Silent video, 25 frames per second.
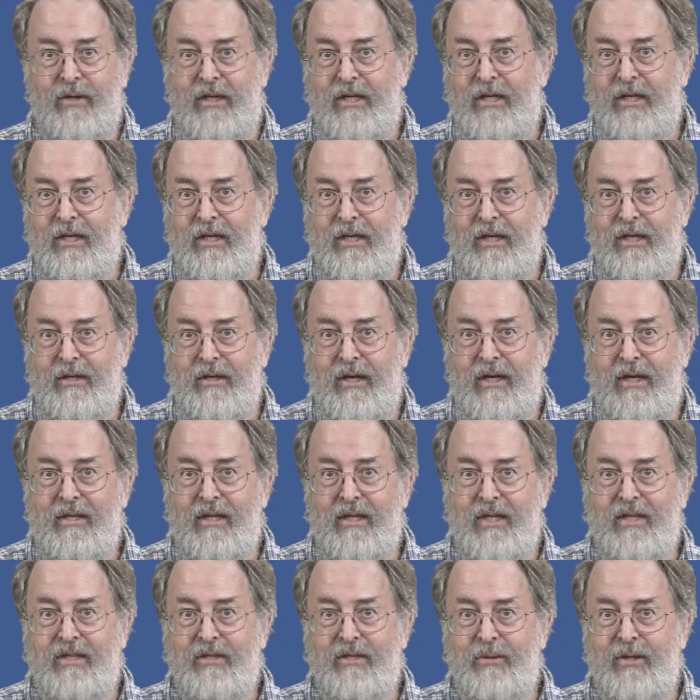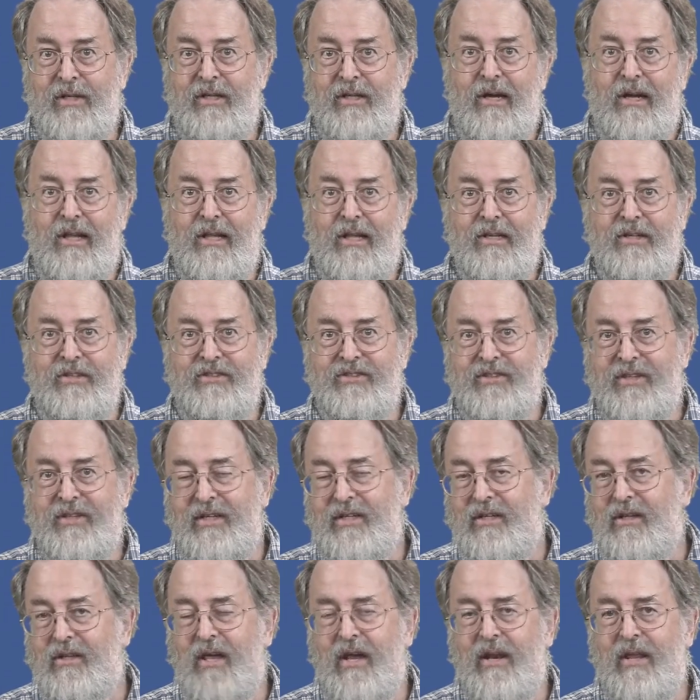I'd like to acknowledge
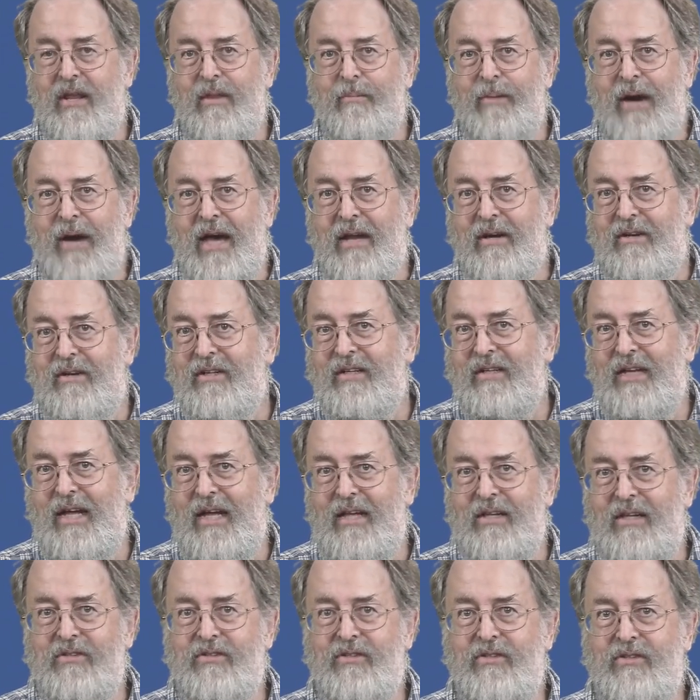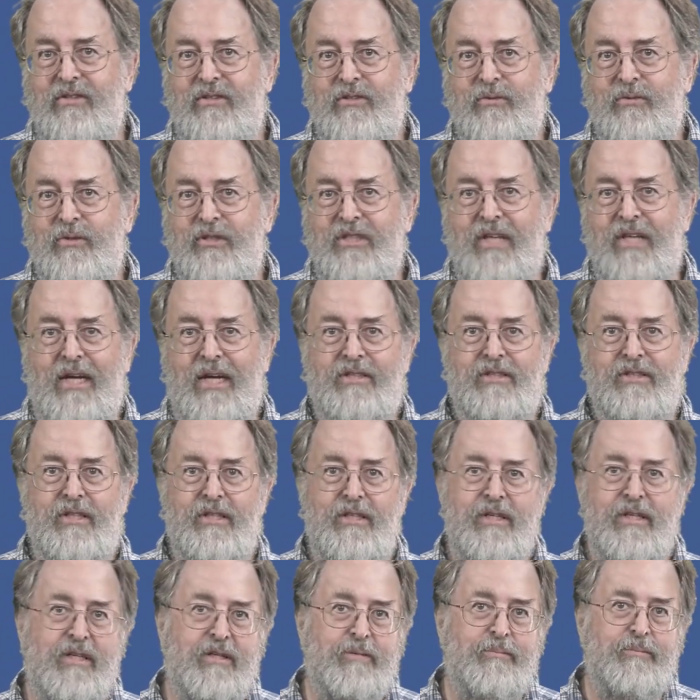that a lot of the pattern analysis was
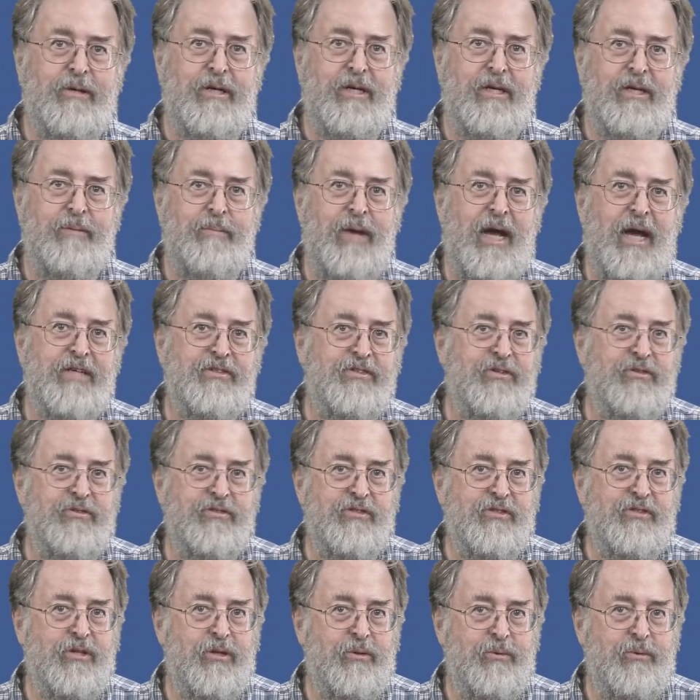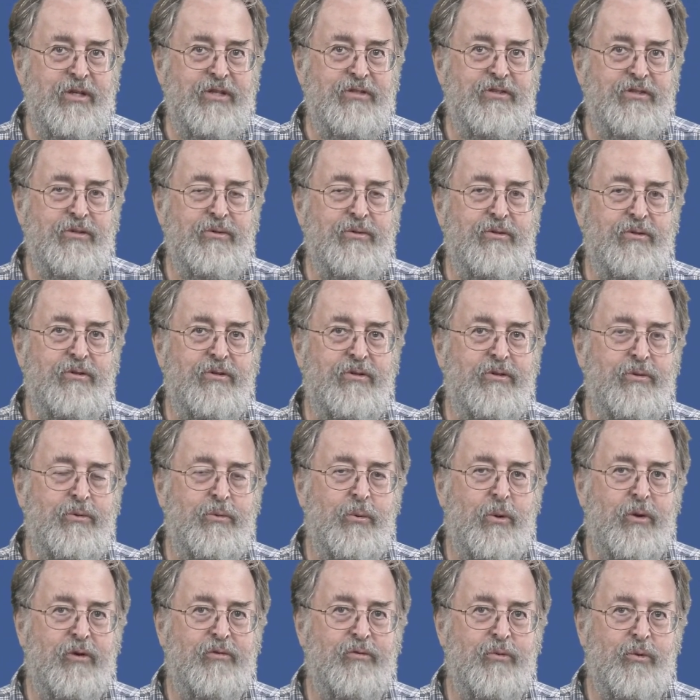actually done by a master's degree student
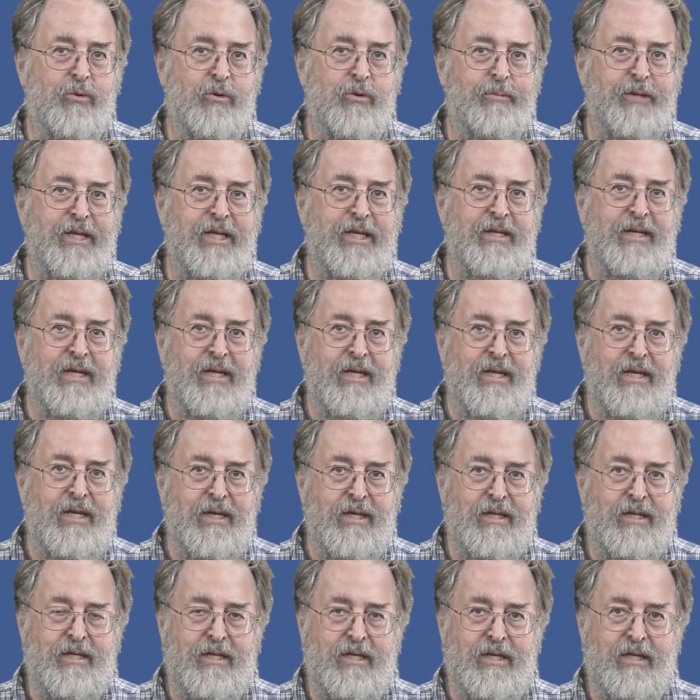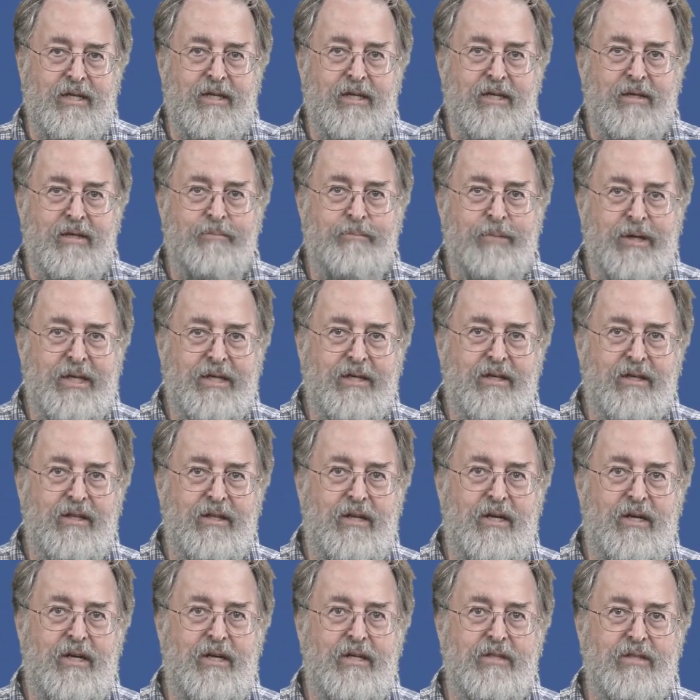who worked for me, Ben
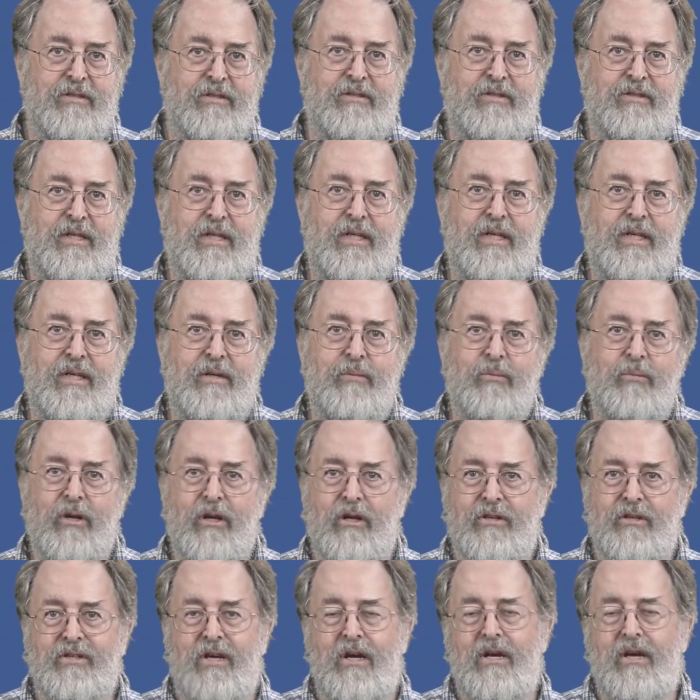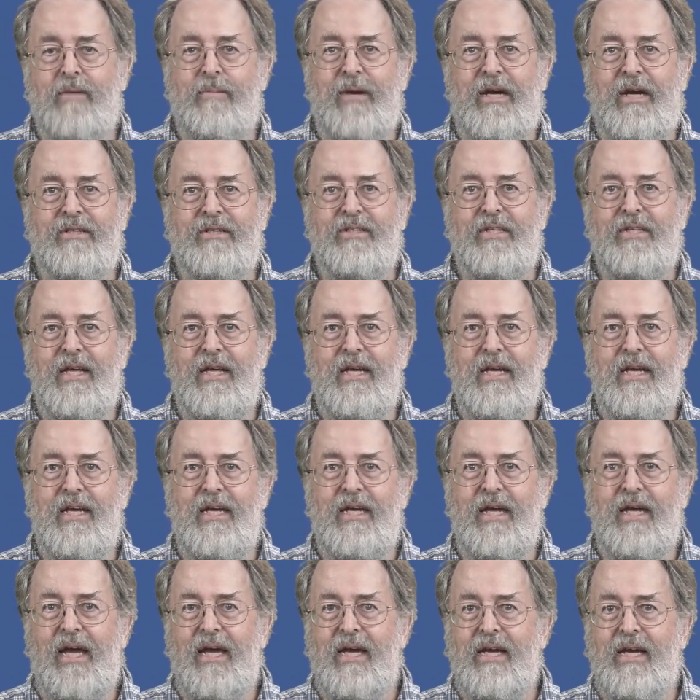Kloss, and what I'll talk about
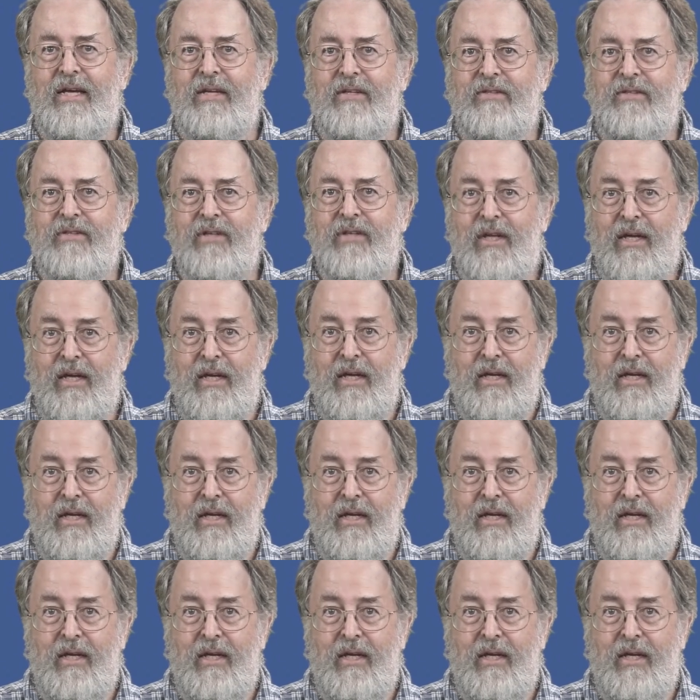today has